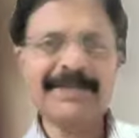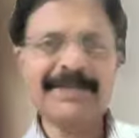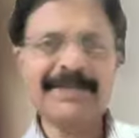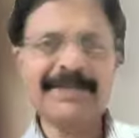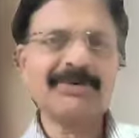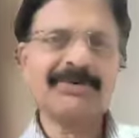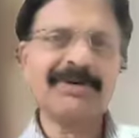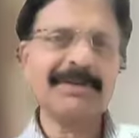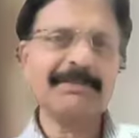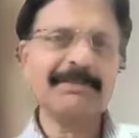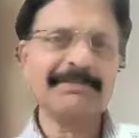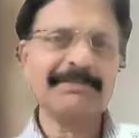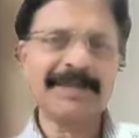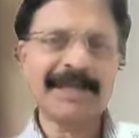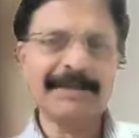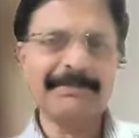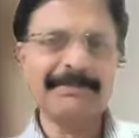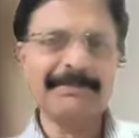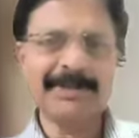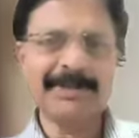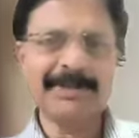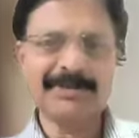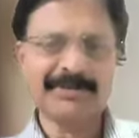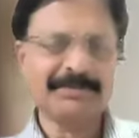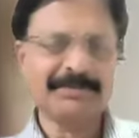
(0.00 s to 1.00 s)
pancuronium
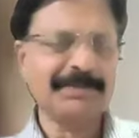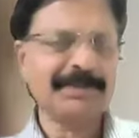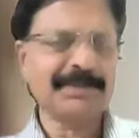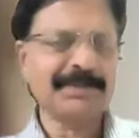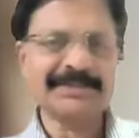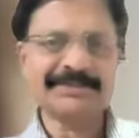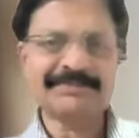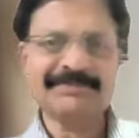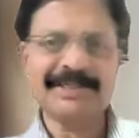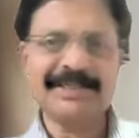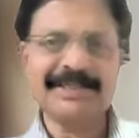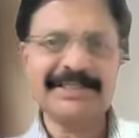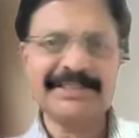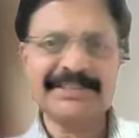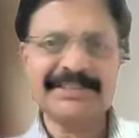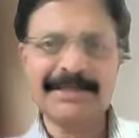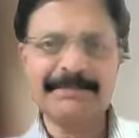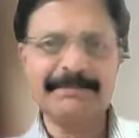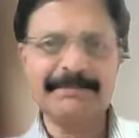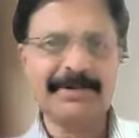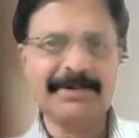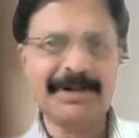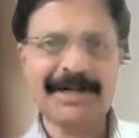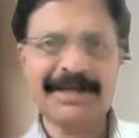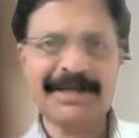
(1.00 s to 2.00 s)
can be used, because very
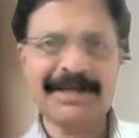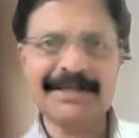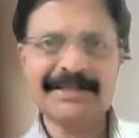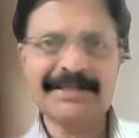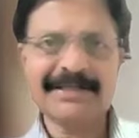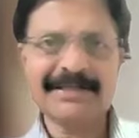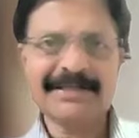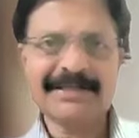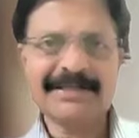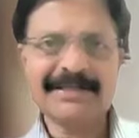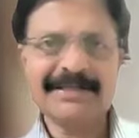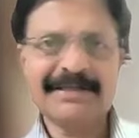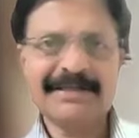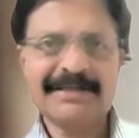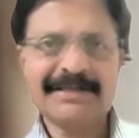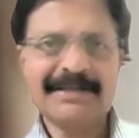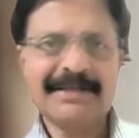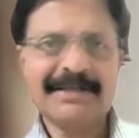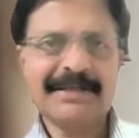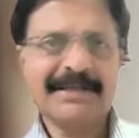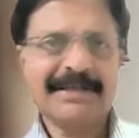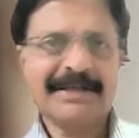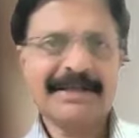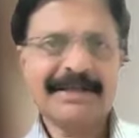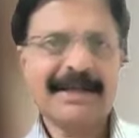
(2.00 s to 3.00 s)
cheap drug
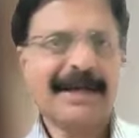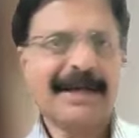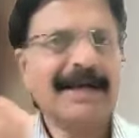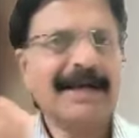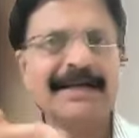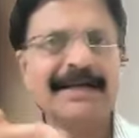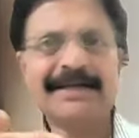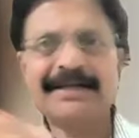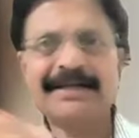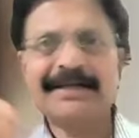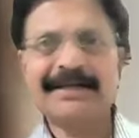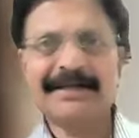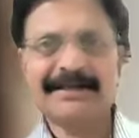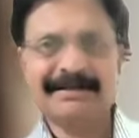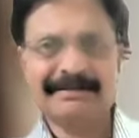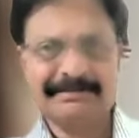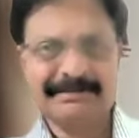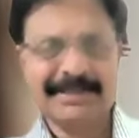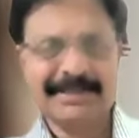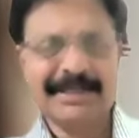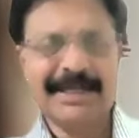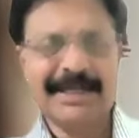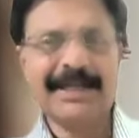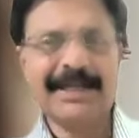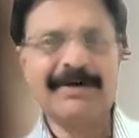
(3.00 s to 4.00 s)
and
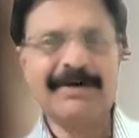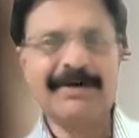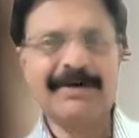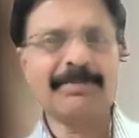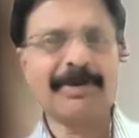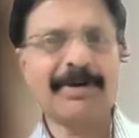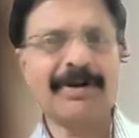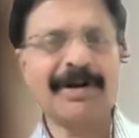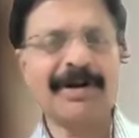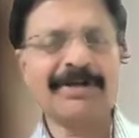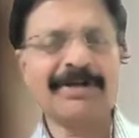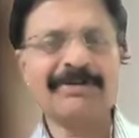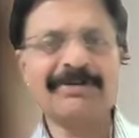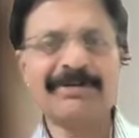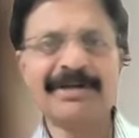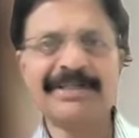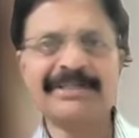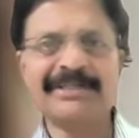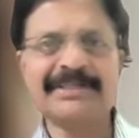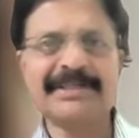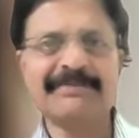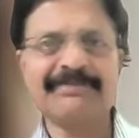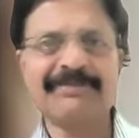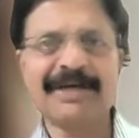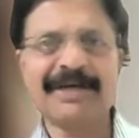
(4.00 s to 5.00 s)
can have prolonged
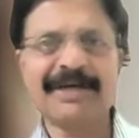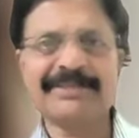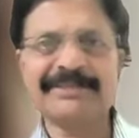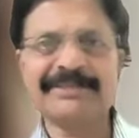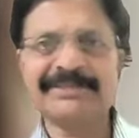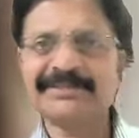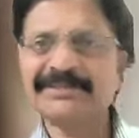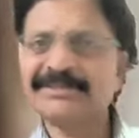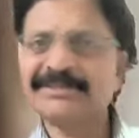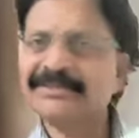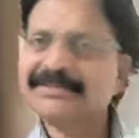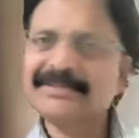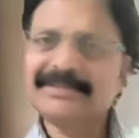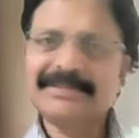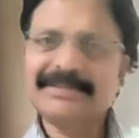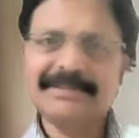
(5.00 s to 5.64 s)
duration of action.